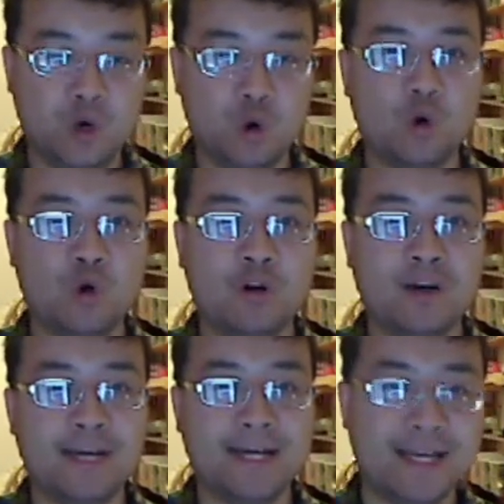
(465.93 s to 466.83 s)

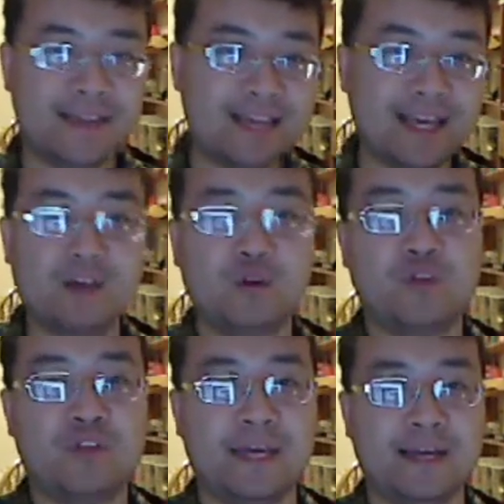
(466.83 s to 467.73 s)
or a
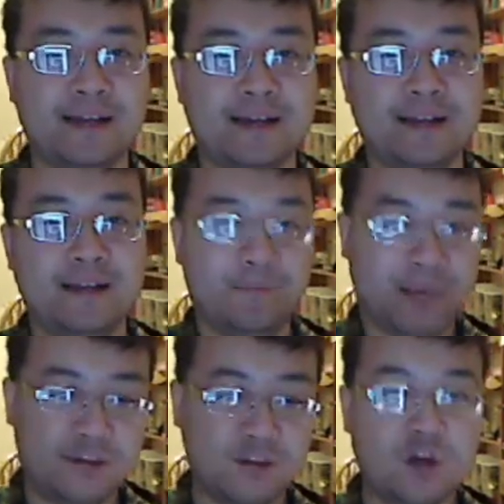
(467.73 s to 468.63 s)
single thing
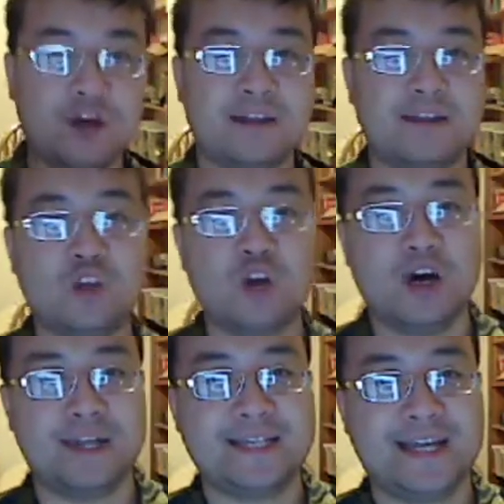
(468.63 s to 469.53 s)
based on its
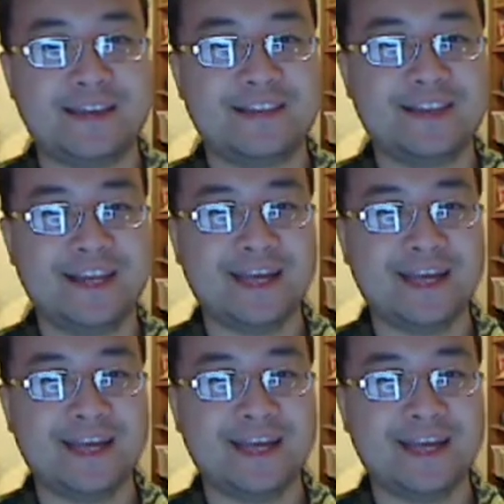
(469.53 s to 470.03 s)
context.